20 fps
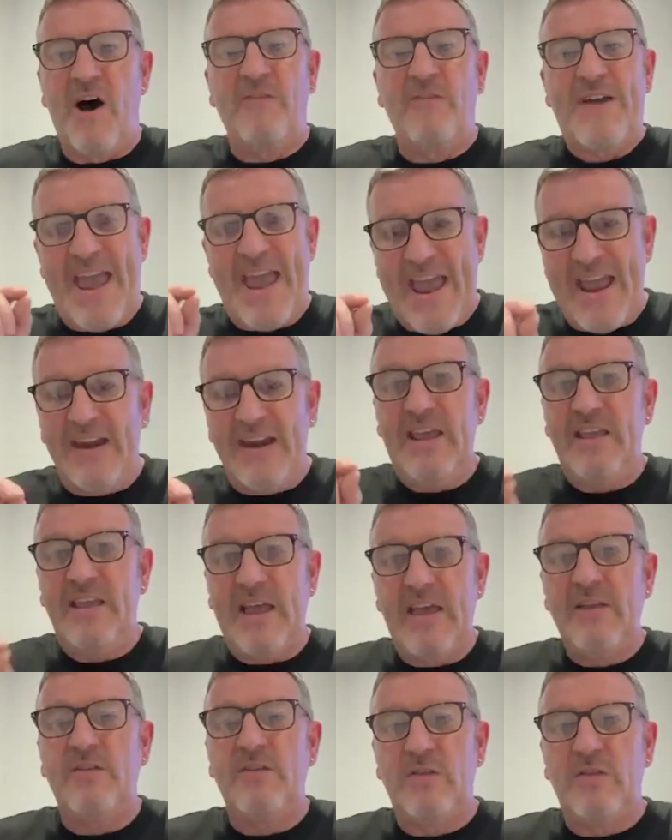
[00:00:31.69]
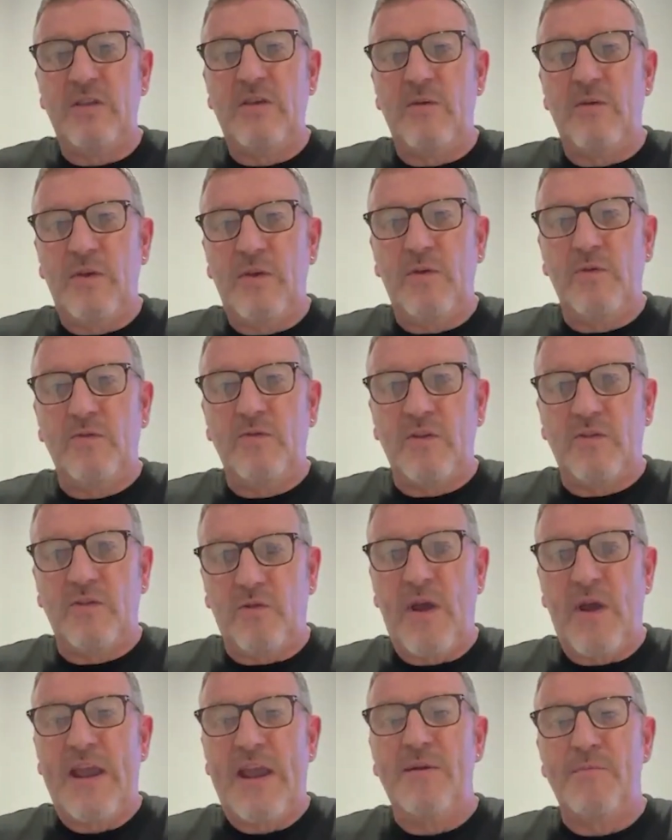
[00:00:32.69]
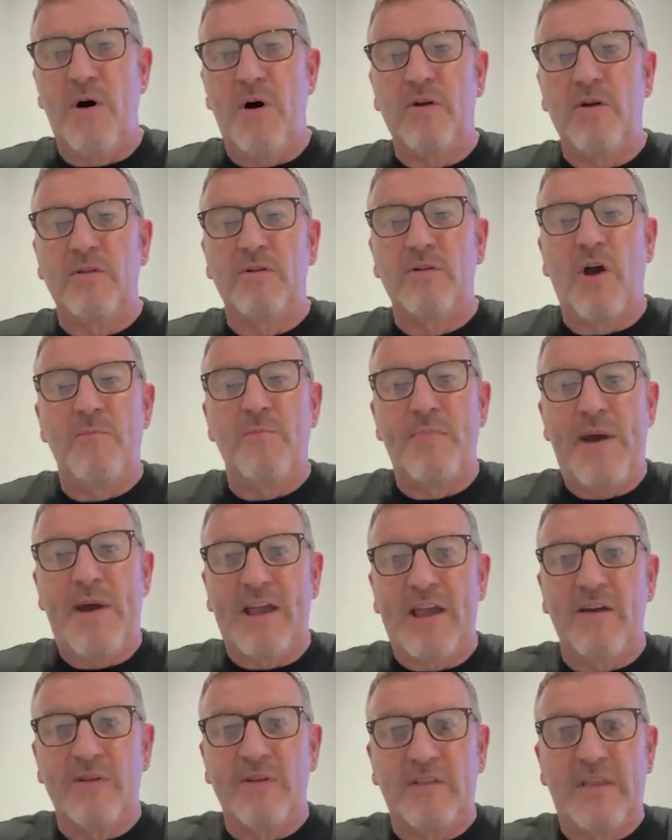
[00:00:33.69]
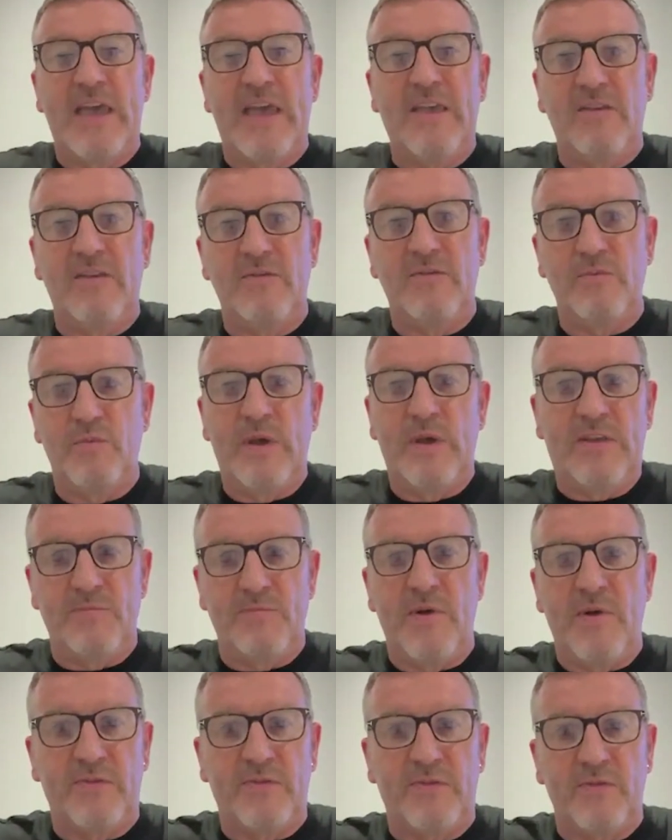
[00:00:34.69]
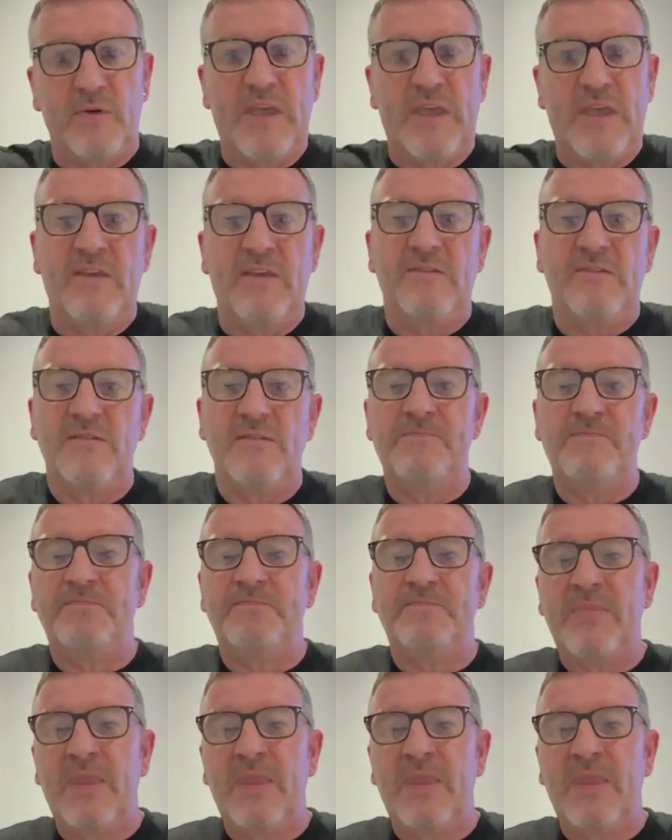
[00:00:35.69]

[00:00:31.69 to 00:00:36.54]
of any data that you've used to train a model going back over days, weeks, months, or years?